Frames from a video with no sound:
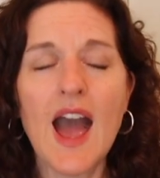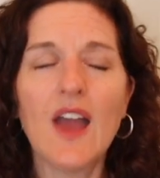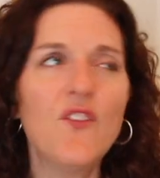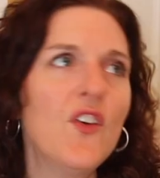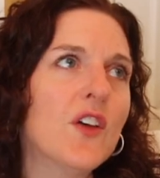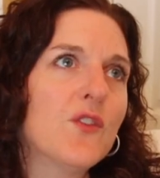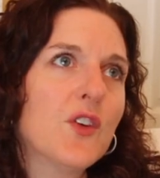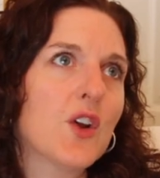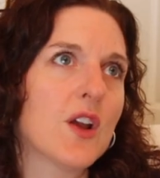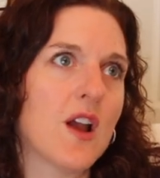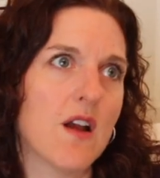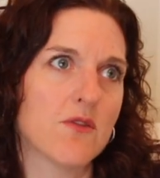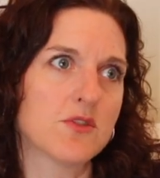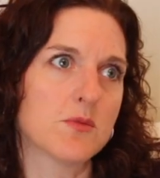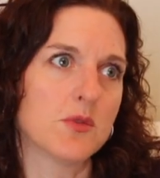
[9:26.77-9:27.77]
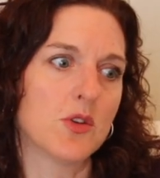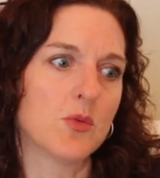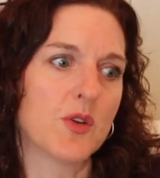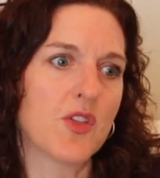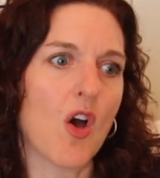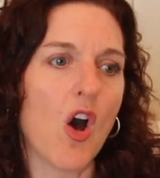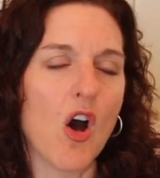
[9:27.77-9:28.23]
I felt very comfortable
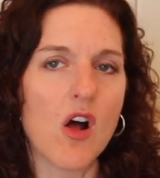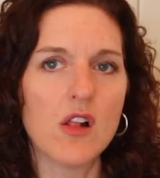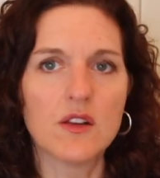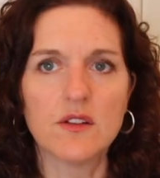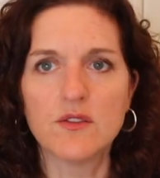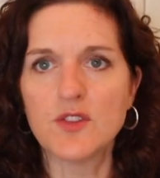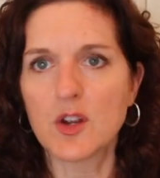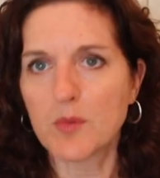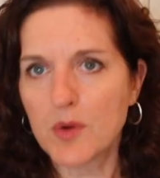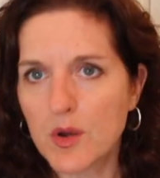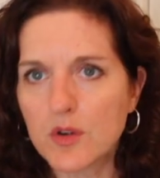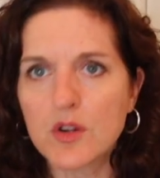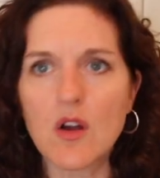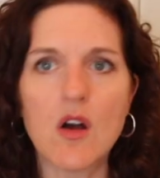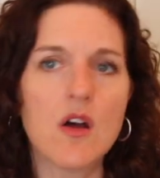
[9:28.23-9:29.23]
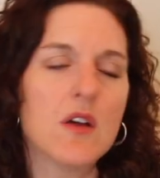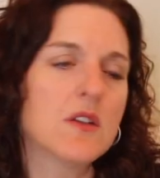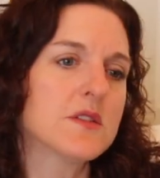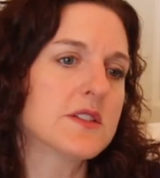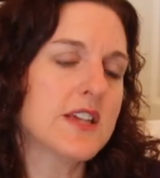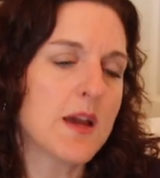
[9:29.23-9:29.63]
with all of their protocols,